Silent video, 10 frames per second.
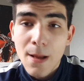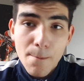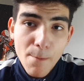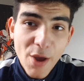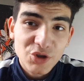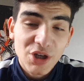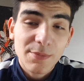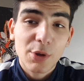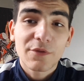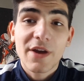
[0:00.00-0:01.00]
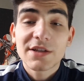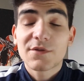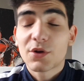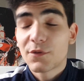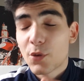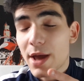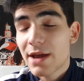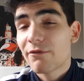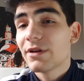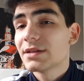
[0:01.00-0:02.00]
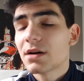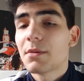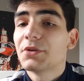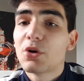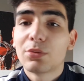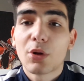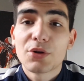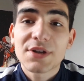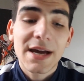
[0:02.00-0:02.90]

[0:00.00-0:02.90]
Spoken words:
Make sure you hit the bell notification button for every time I do uploads,